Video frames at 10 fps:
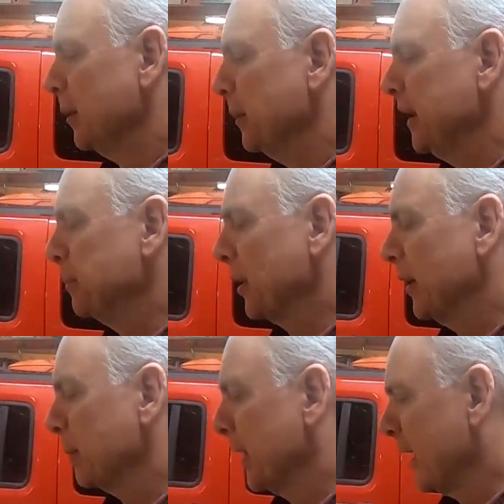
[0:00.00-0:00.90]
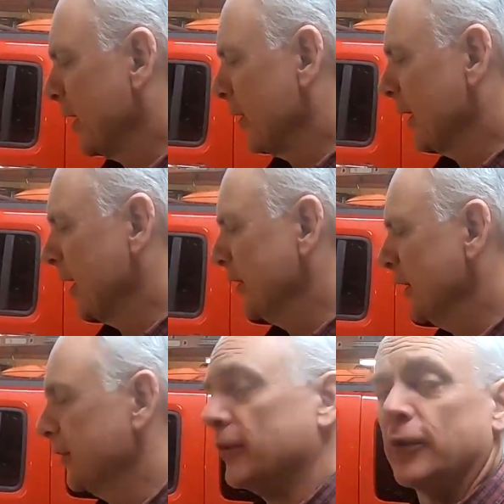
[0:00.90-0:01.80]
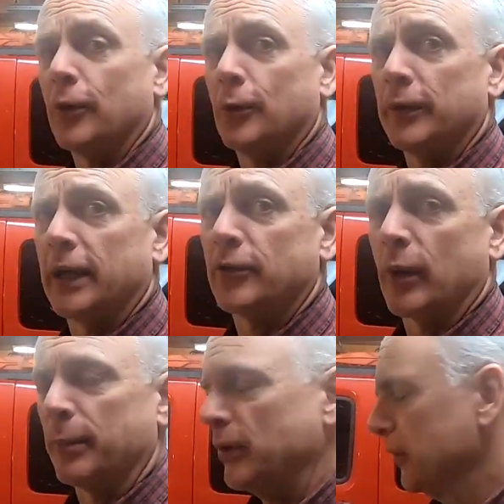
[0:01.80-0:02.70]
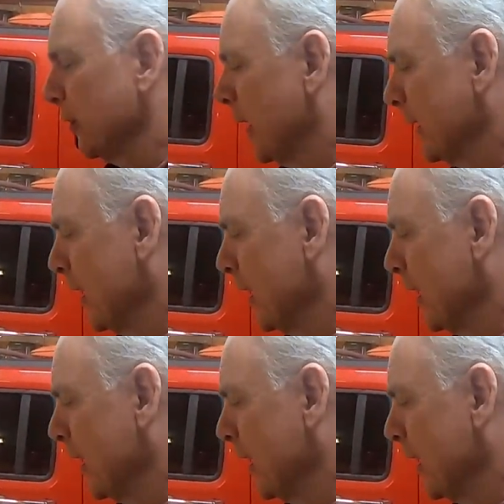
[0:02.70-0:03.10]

mini plug, but I got all that done, so that's what I'm using right